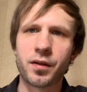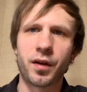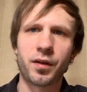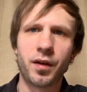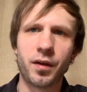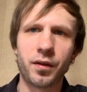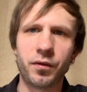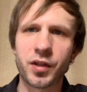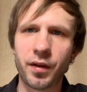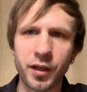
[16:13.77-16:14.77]
Like
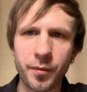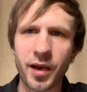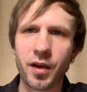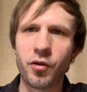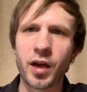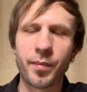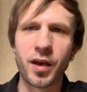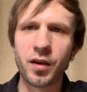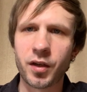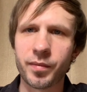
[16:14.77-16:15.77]
you sell on eBay, you got to
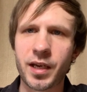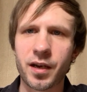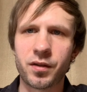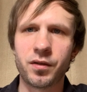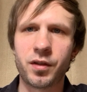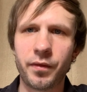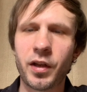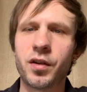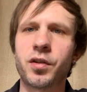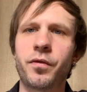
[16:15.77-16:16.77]
pay income taxes.
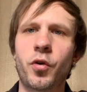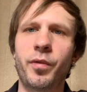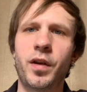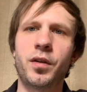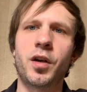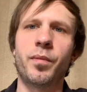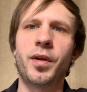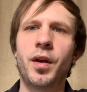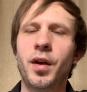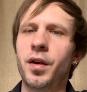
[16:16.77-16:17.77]
Dividends, a form of income.
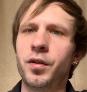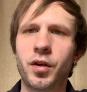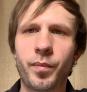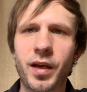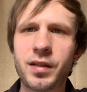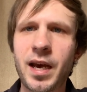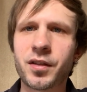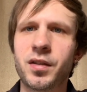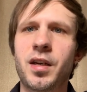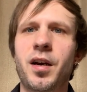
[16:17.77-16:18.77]
You're going to pay
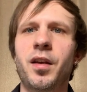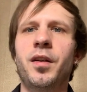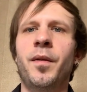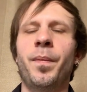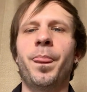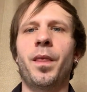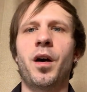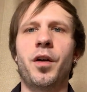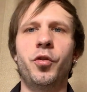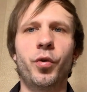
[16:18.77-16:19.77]
taxes on it.
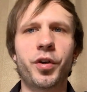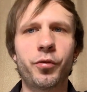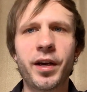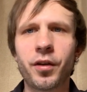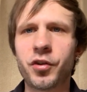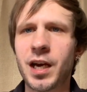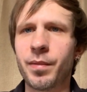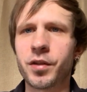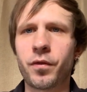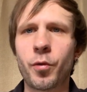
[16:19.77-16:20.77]
You work your regular
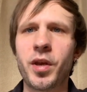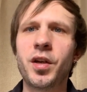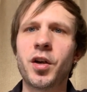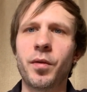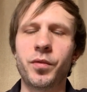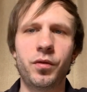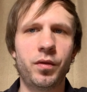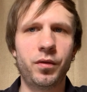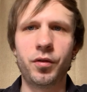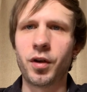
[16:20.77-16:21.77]
job, it's a form of income.
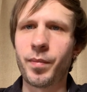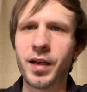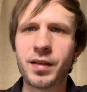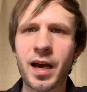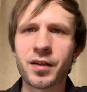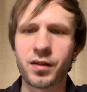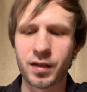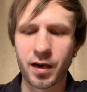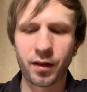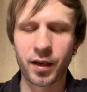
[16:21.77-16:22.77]
You're going to pay taxes
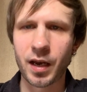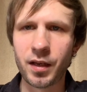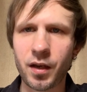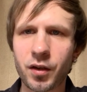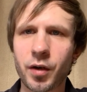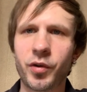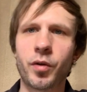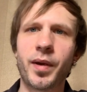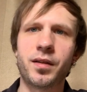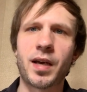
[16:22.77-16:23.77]
on it. Like any income, you're going
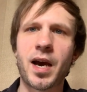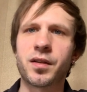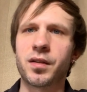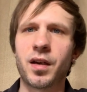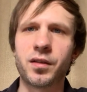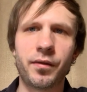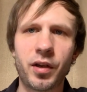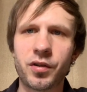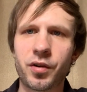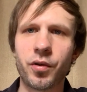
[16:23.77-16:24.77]
to pay taxes on.
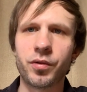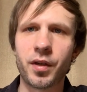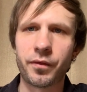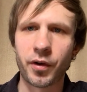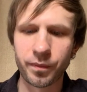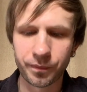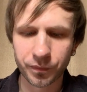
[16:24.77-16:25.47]
Dividends are no different.